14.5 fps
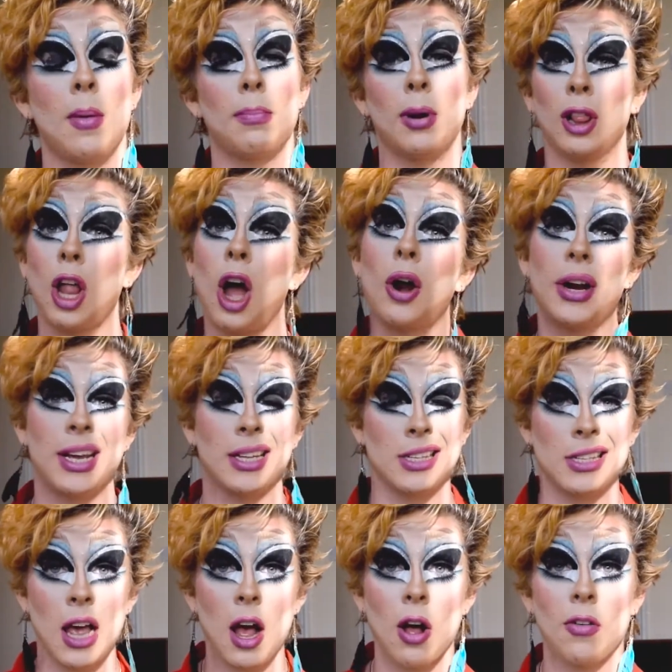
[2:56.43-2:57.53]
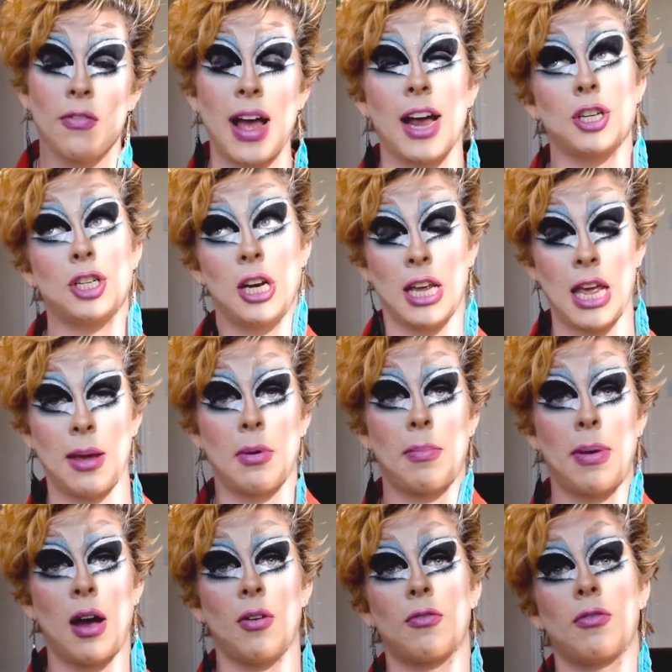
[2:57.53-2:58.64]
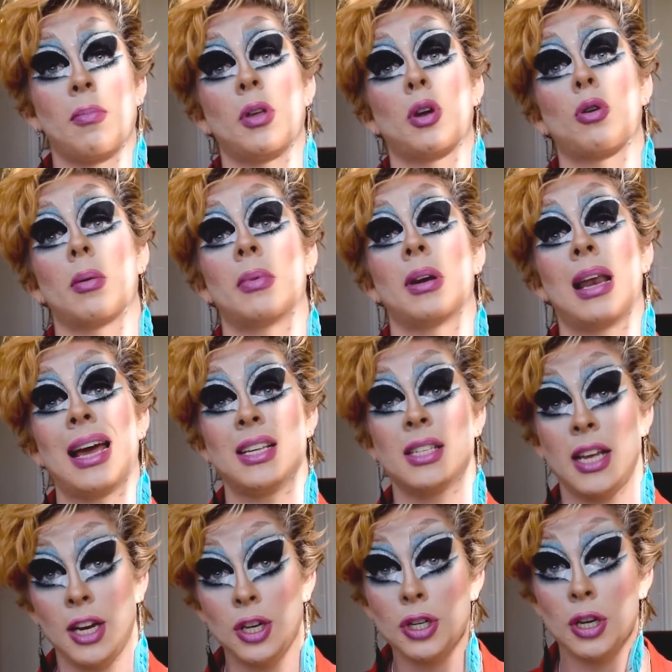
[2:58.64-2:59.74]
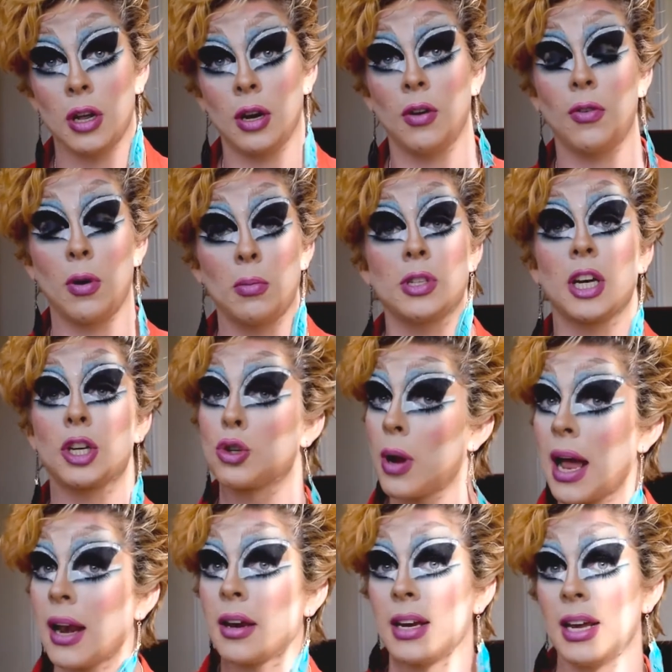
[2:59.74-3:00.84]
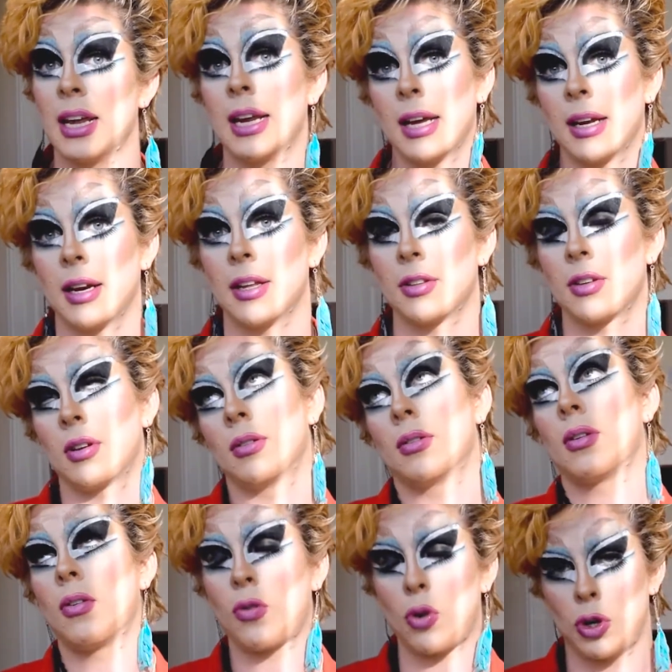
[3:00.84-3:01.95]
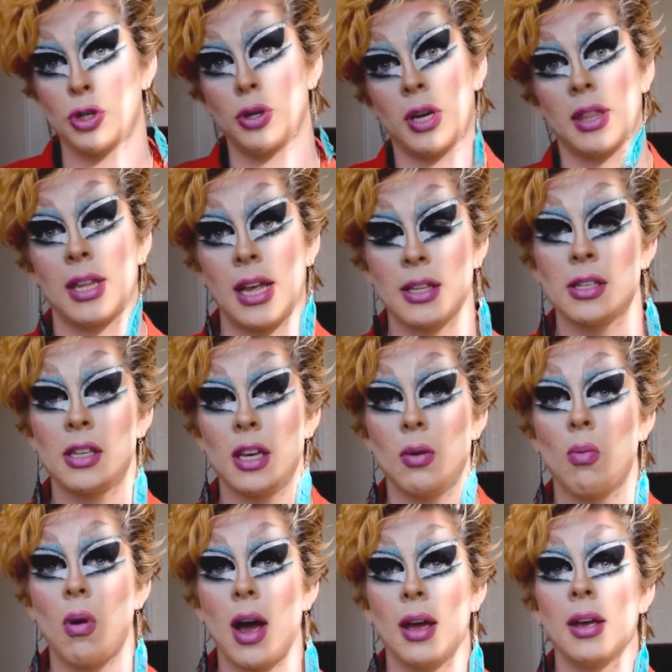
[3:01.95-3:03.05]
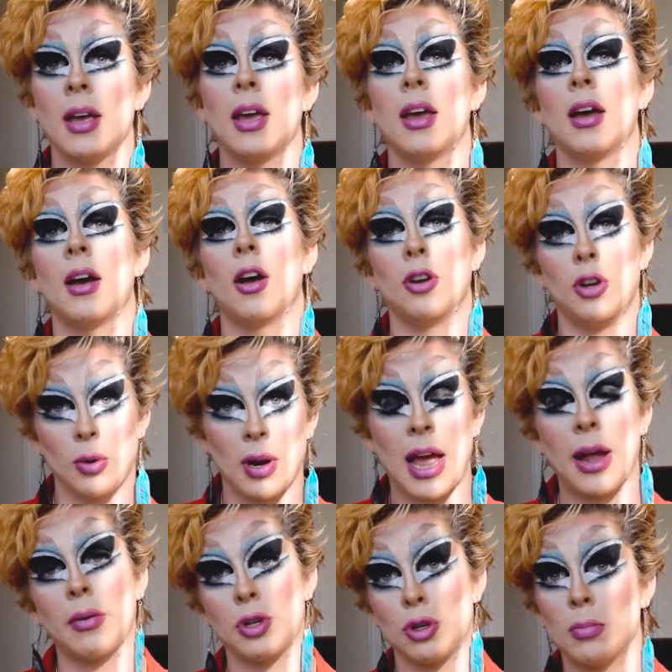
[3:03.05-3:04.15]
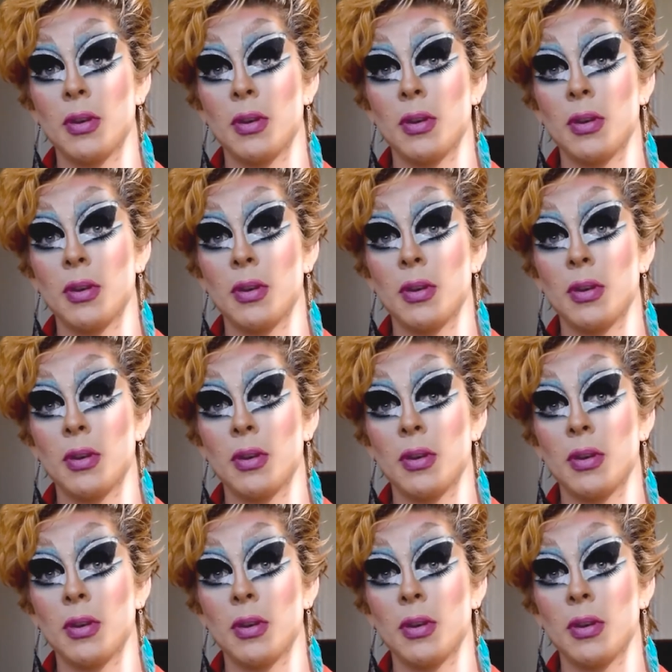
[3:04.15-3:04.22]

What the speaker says: Polari itself actually came about from the criminalization of homosexuality in England, and of course you can then see why a new language would